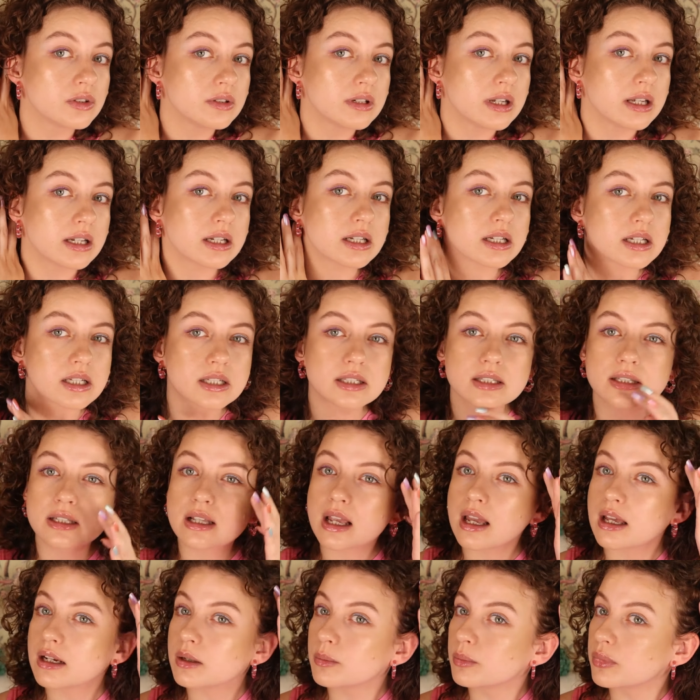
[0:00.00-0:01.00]
so that is
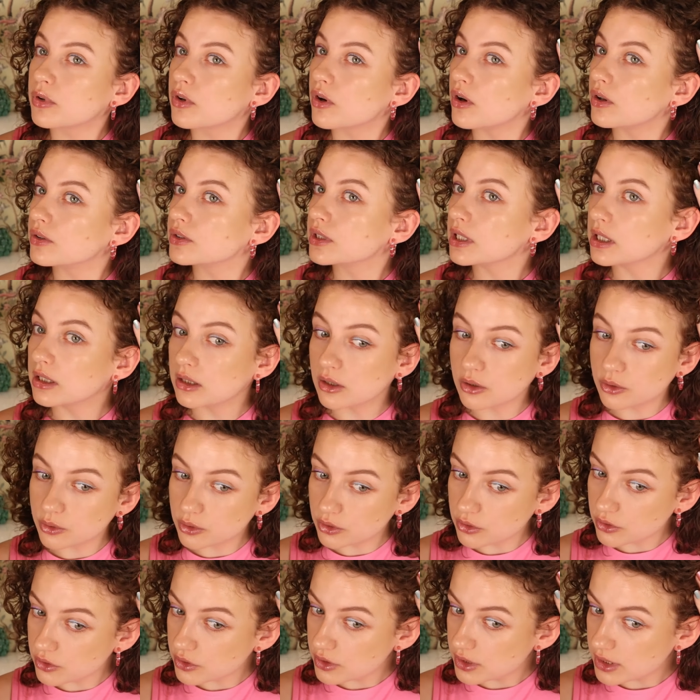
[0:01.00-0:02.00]
that bronzy glow
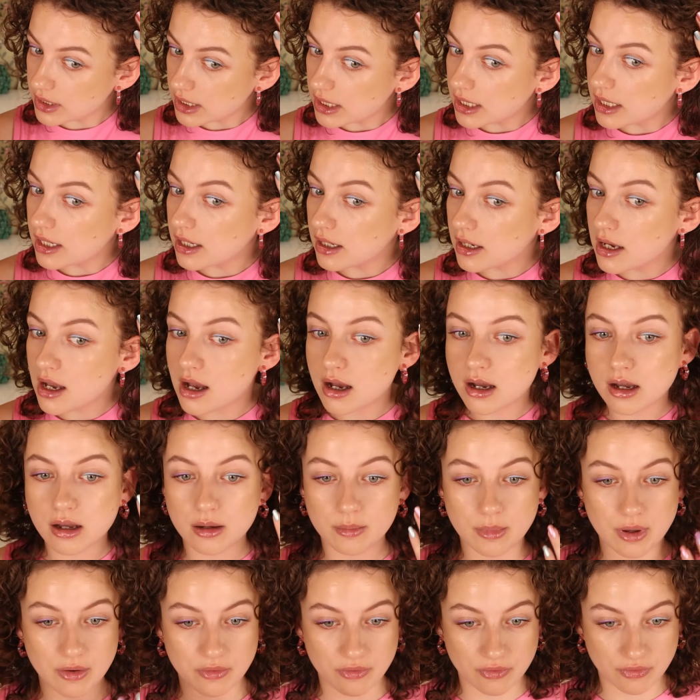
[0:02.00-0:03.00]
you're seeing
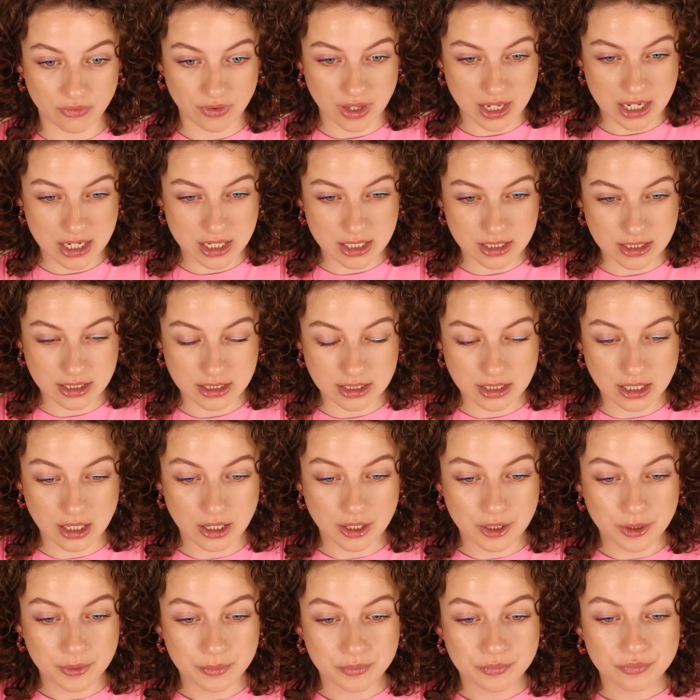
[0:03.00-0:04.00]
on my face.
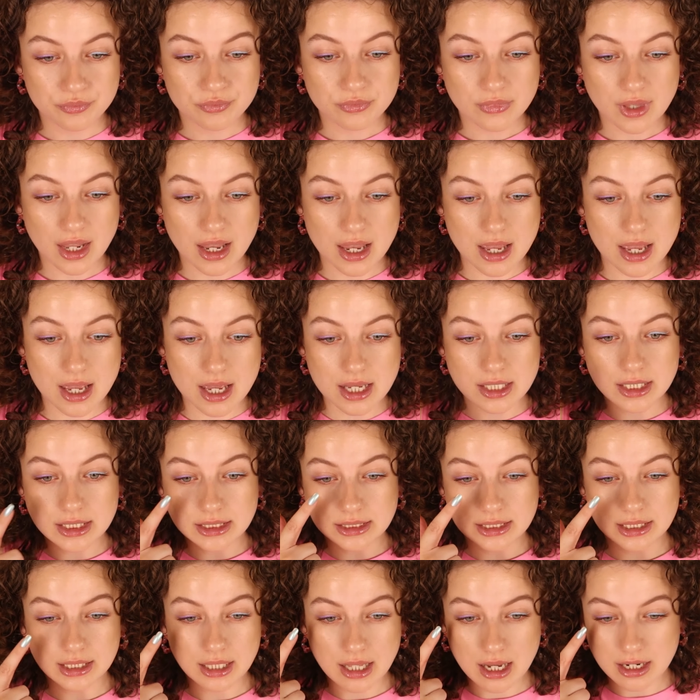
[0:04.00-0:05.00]

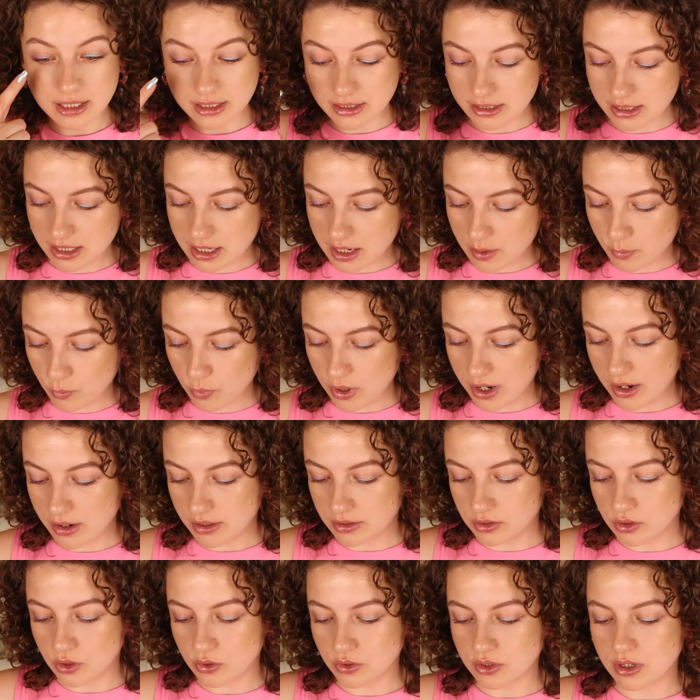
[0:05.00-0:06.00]
And the liners that I'm
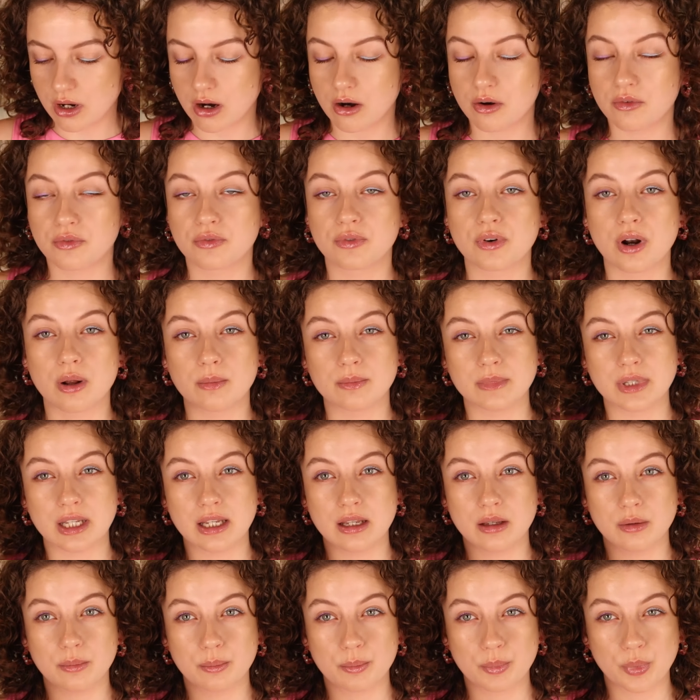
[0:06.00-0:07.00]
wearing, those are from
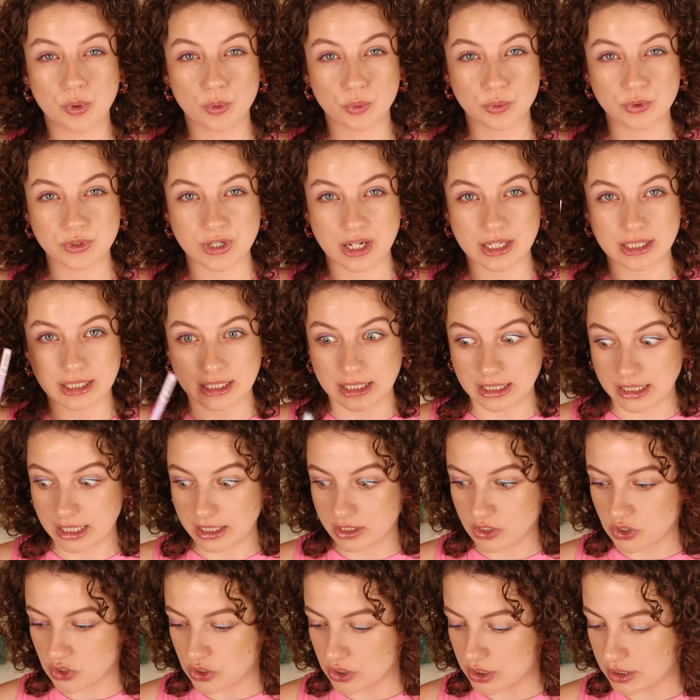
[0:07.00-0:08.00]
the Poolside
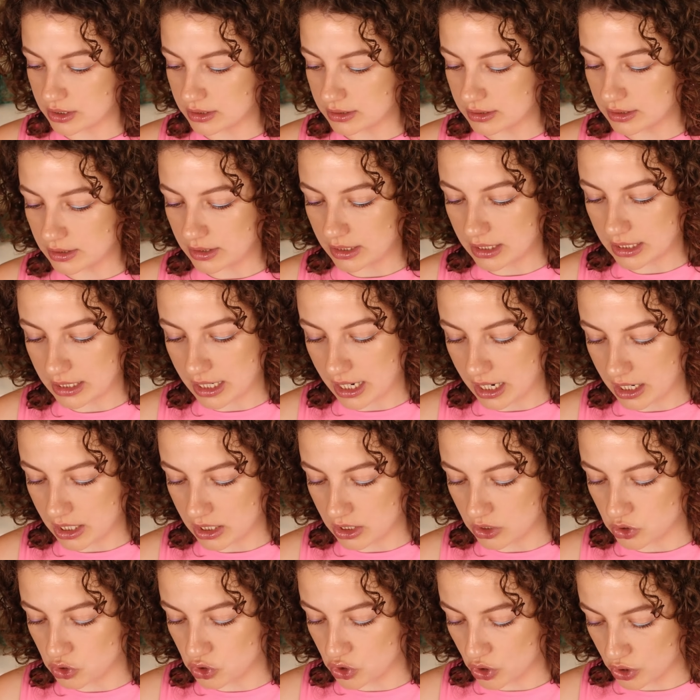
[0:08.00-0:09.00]
collection that
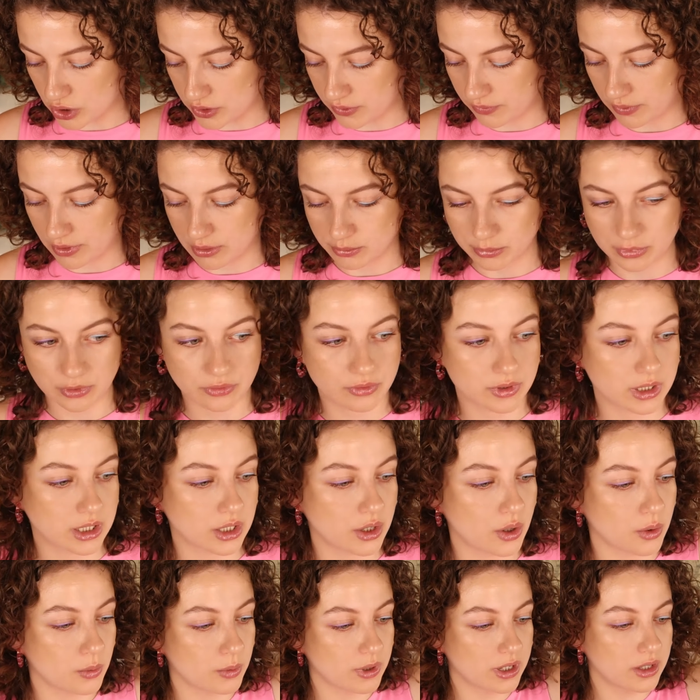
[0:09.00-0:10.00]
I just filmed a
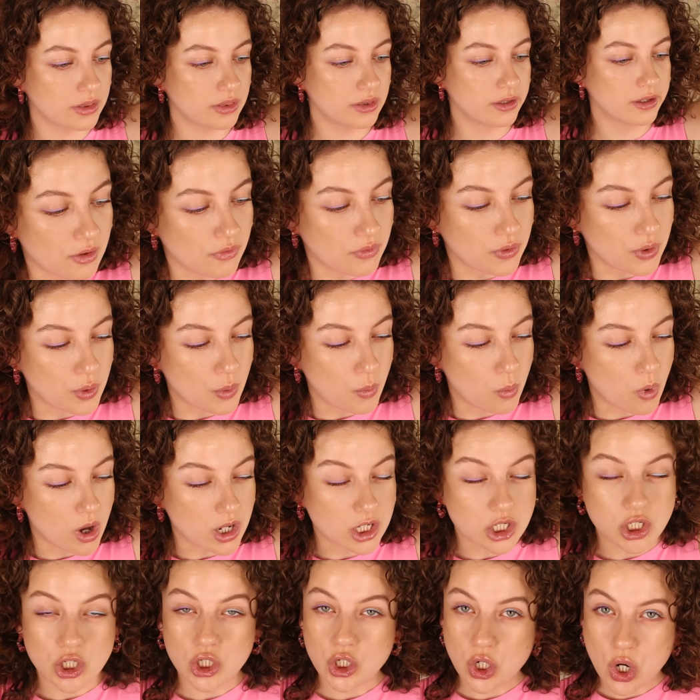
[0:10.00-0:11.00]
video with. If you
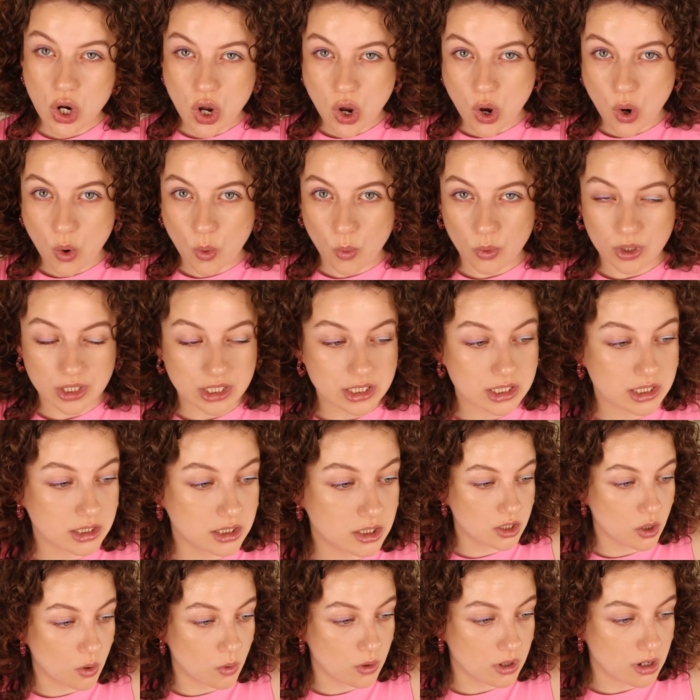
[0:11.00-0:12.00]
want to know what is
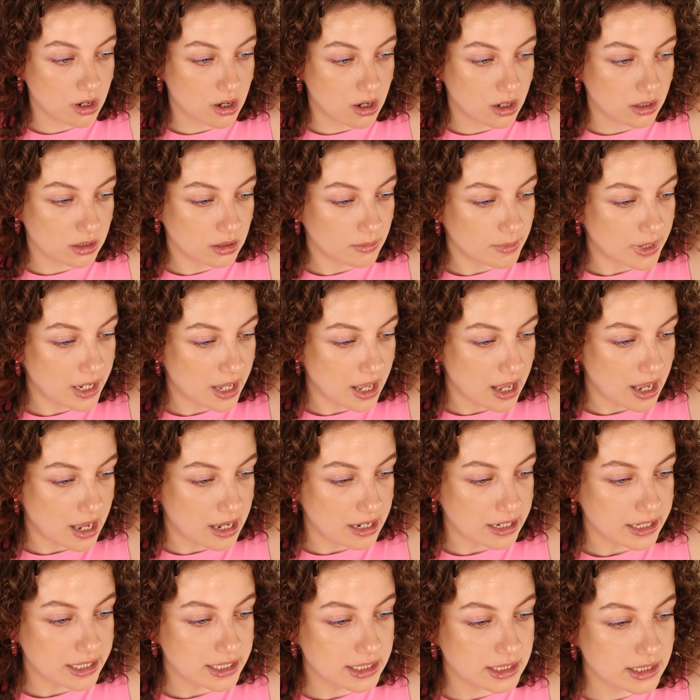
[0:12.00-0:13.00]
going on my
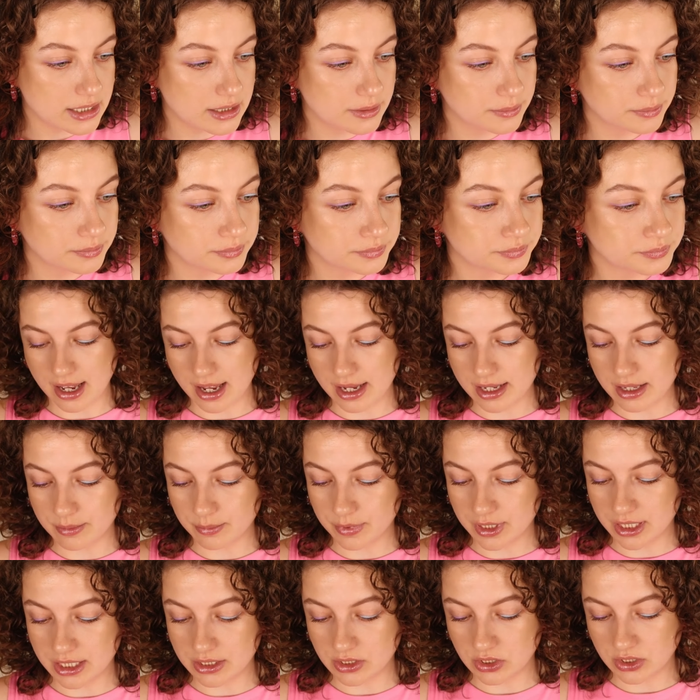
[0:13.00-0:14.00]
eyes, I
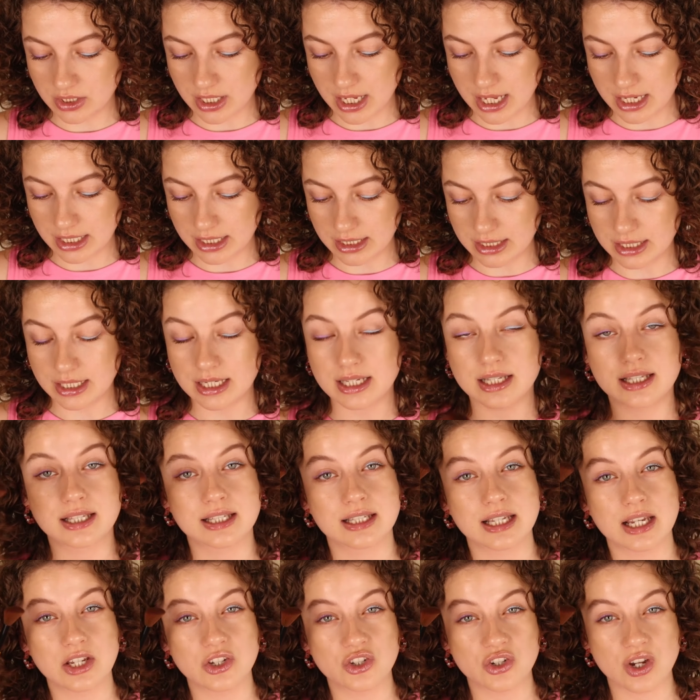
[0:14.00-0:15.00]
am gonna take the
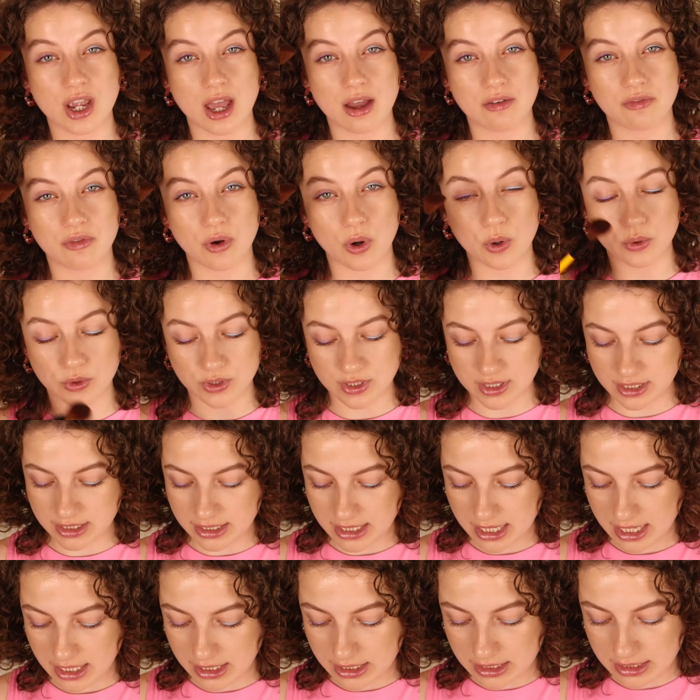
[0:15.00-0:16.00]
Cinch
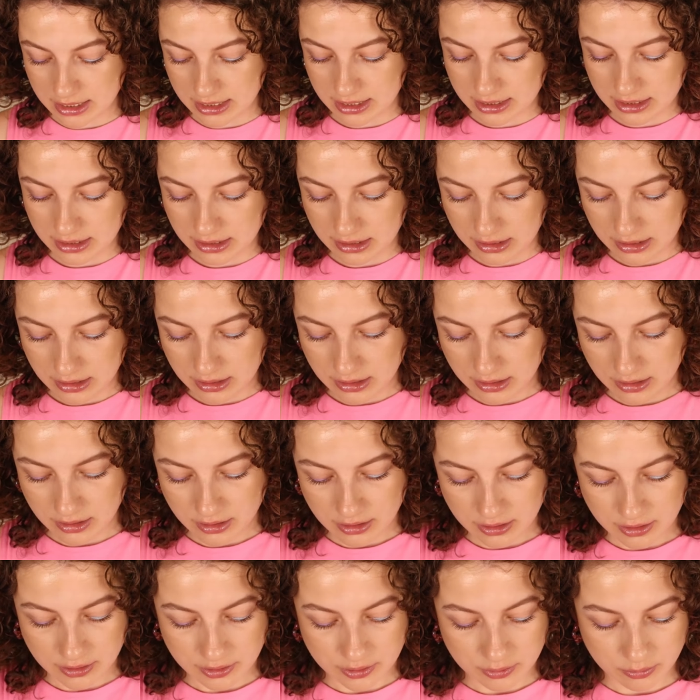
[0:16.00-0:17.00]
F06,
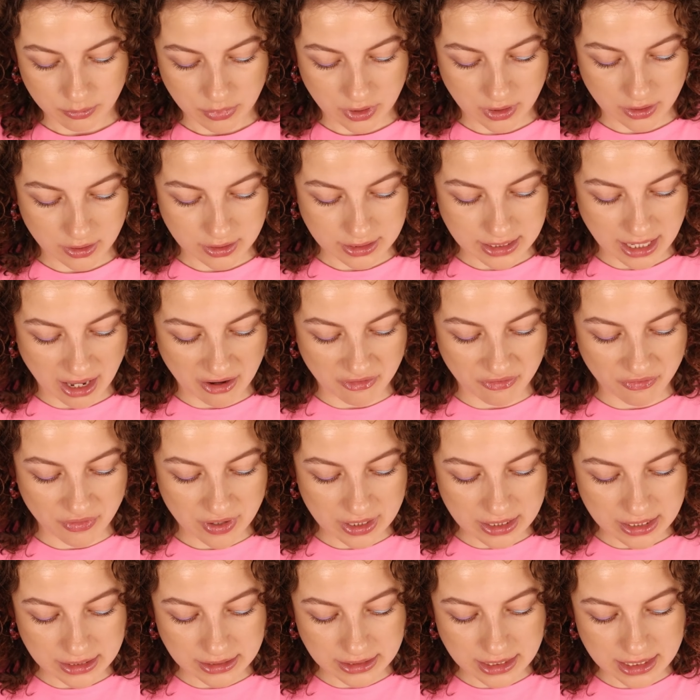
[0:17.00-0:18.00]
because I
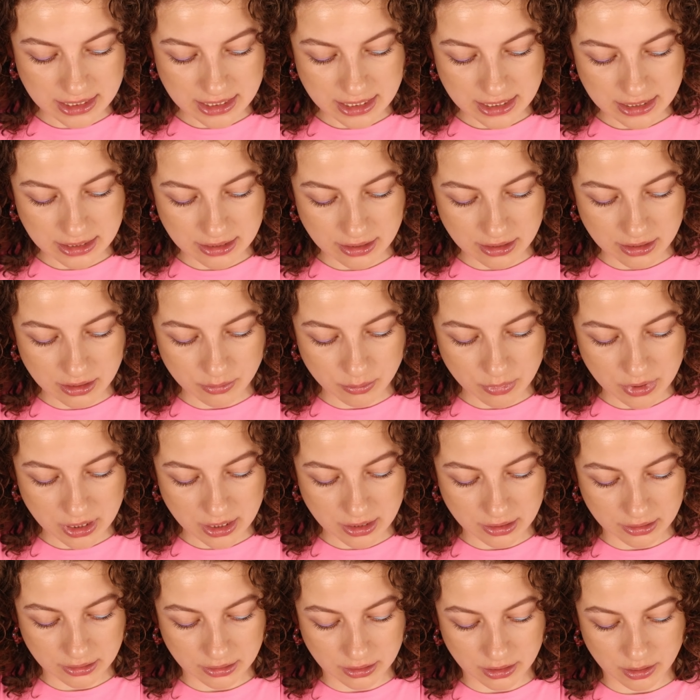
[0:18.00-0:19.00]
feel like this is gonna
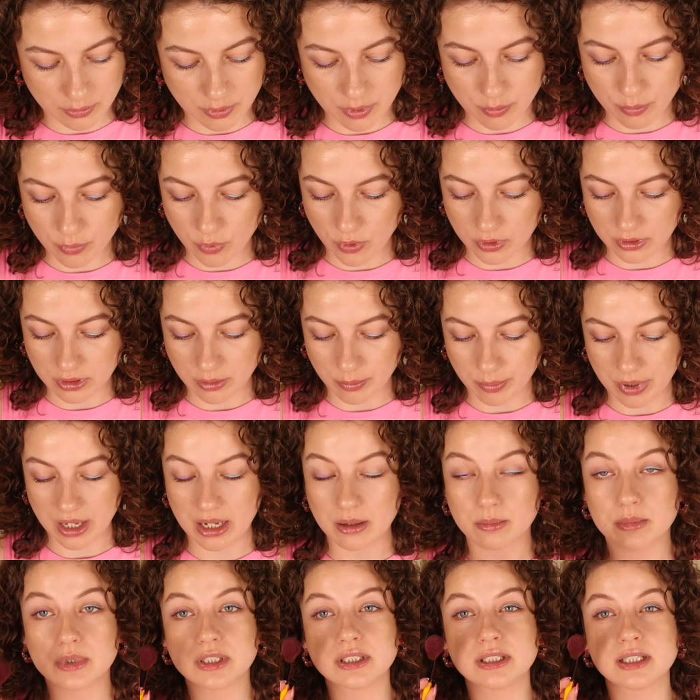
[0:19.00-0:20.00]
be a little bit more on the
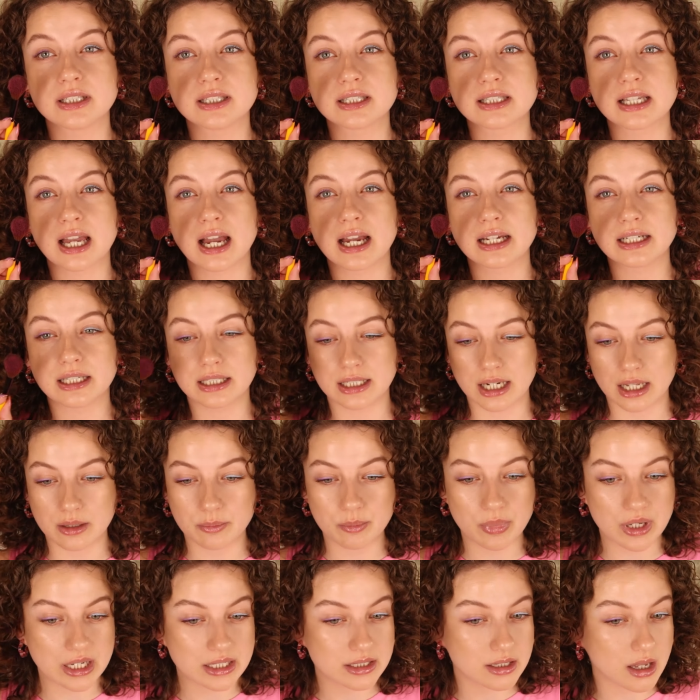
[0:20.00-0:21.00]
pigmented side and
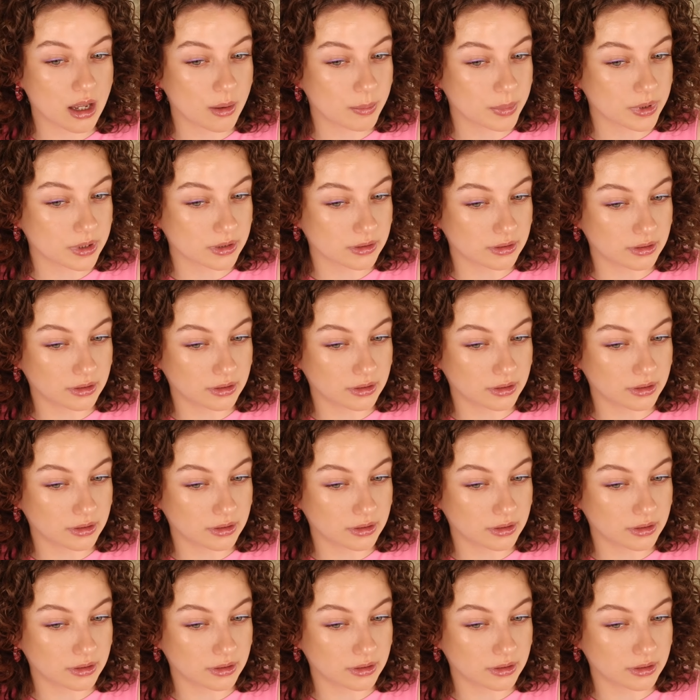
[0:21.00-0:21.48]
that picks up a